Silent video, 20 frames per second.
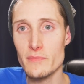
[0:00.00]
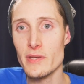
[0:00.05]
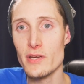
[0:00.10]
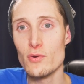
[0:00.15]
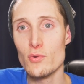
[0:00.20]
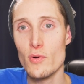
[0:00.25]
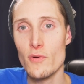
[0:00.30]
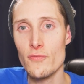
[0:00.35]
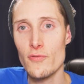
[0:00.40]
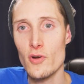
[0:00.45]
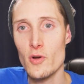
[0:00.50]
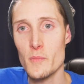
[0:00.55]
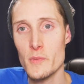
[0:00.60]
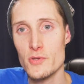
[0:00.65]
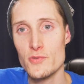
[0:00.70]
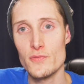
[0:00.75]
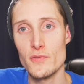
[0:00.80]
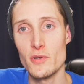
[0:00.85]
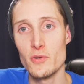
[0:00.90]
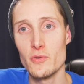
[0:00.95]
me a
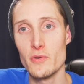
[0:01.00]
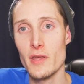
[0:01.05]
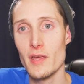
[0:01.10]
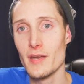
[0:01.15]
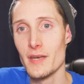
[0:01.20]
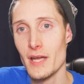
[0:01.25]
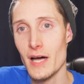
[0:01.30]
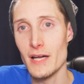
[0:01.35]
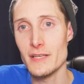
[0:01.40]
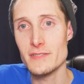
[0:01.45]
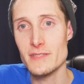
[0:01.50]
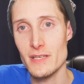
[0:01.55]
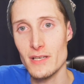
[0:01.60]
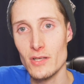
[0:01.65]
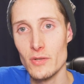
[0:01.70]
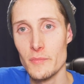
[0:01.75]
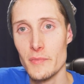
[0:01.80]
refurbished phone and not tell